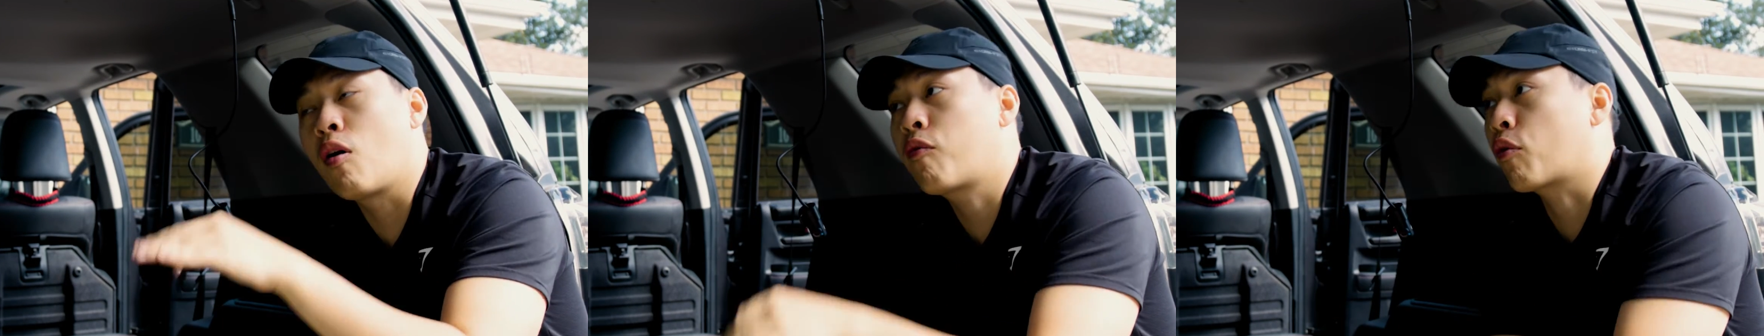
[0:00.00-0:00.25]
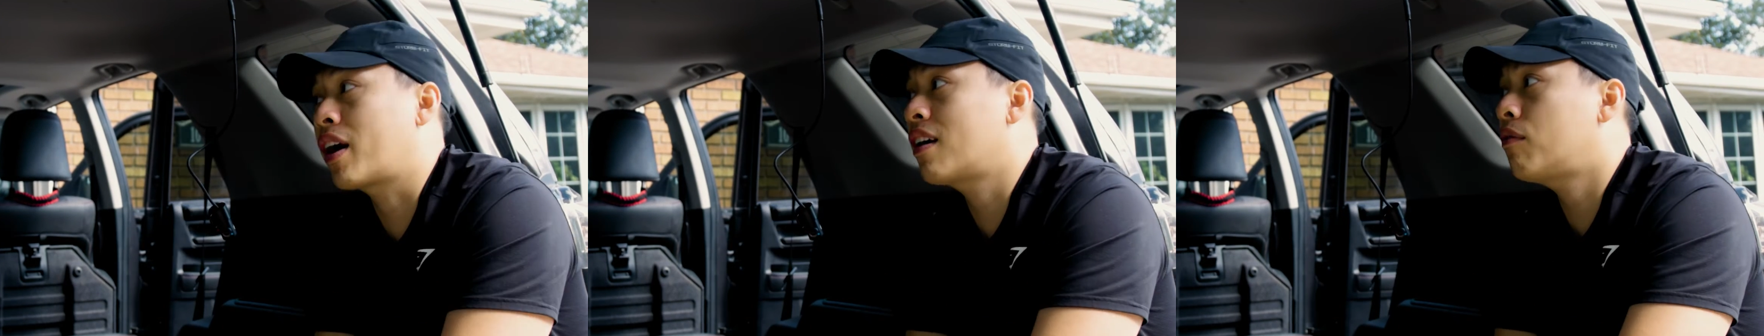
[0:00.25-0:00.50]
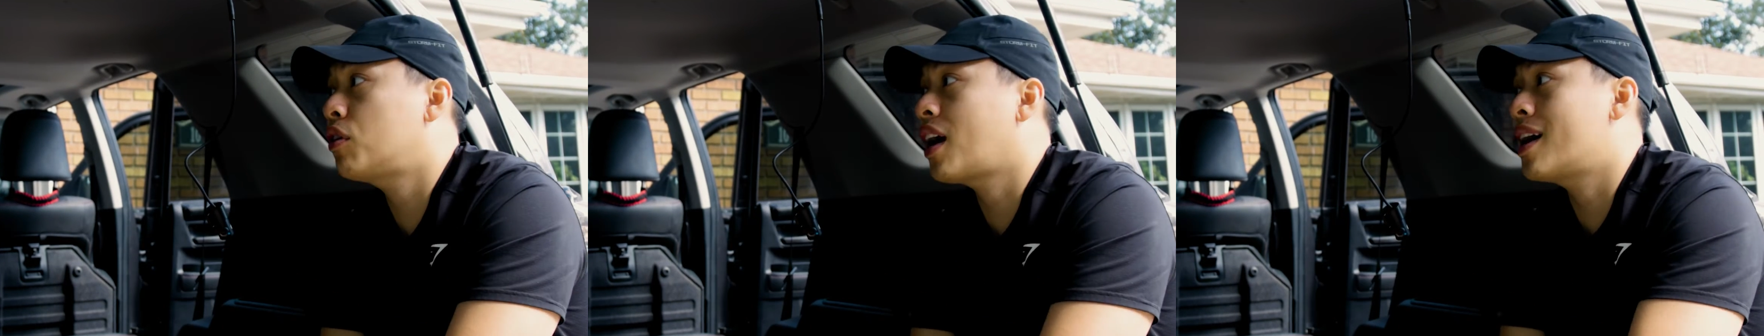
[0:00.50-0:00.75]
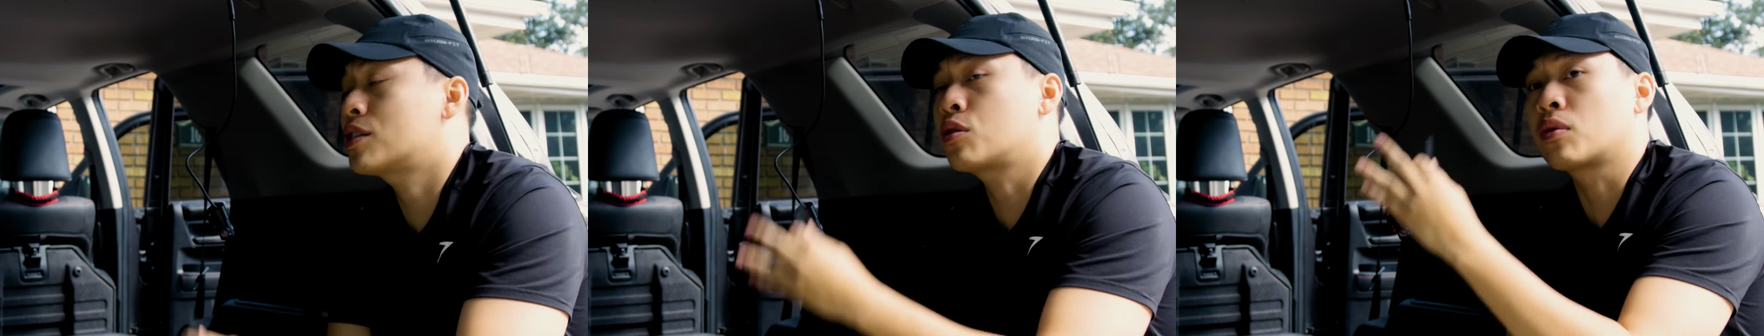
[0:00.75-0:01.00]
For any of you
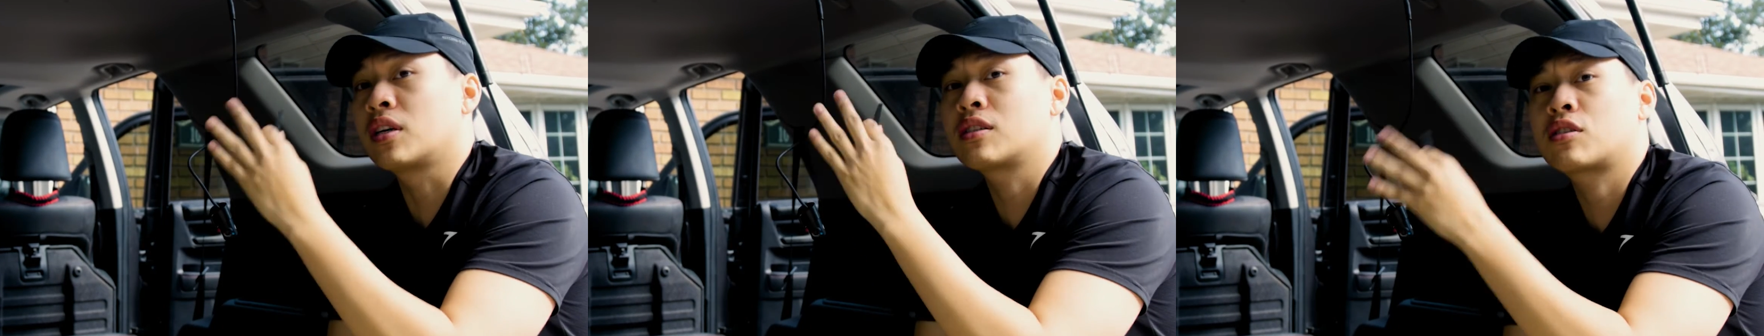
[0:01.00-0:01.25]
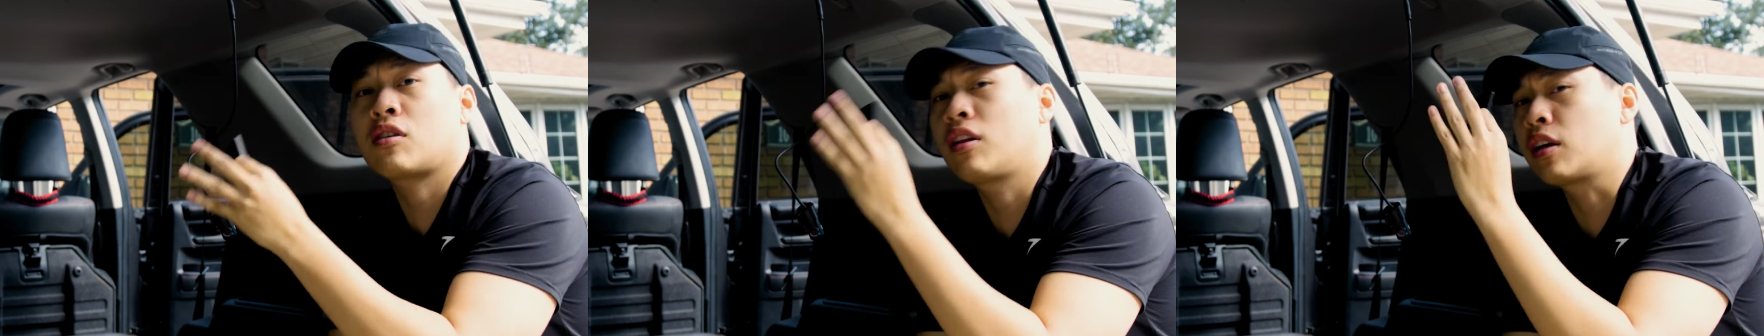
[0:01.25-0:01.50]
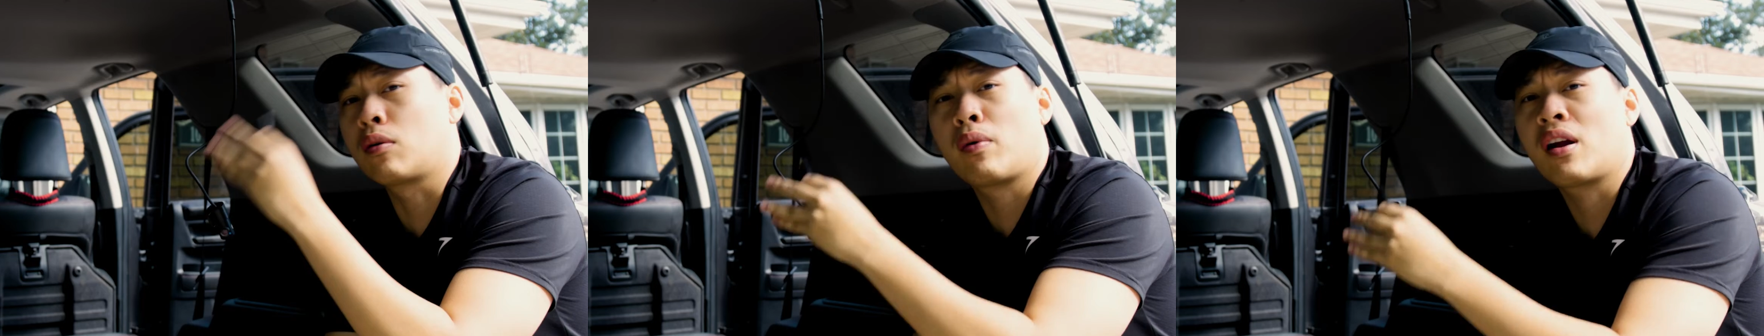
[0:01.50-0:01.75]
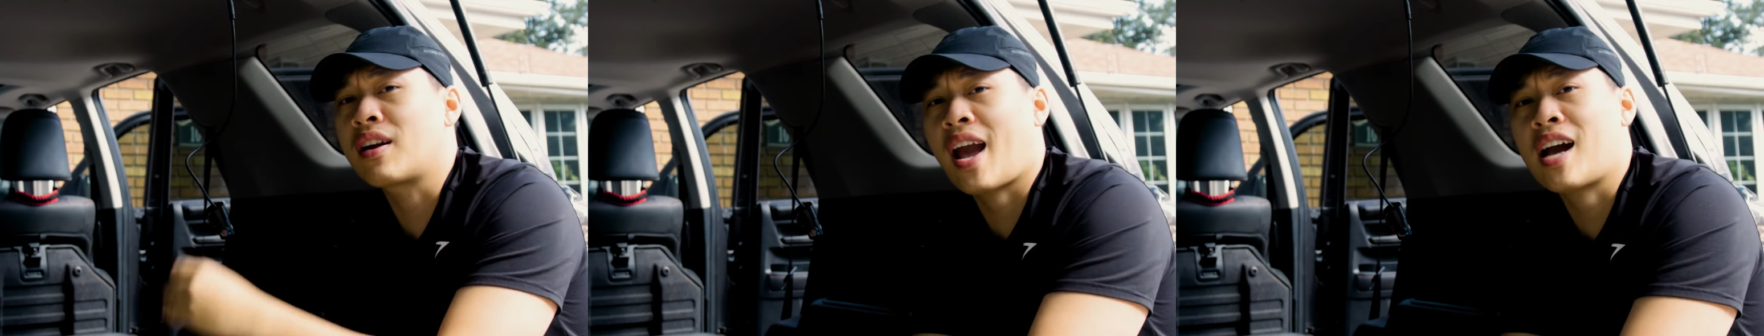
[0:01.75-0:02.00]
guys who are installing a
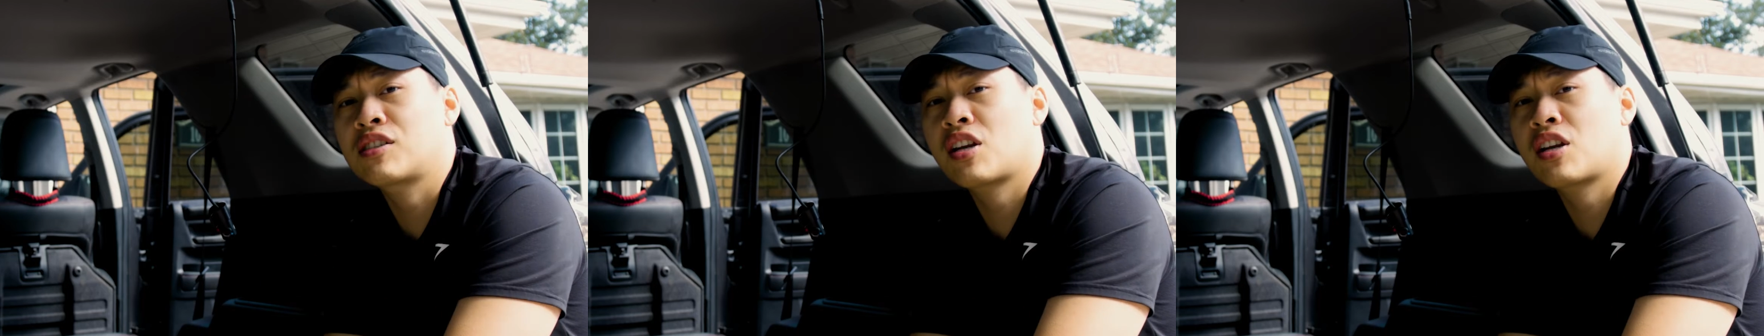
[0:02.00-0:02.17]
rear dash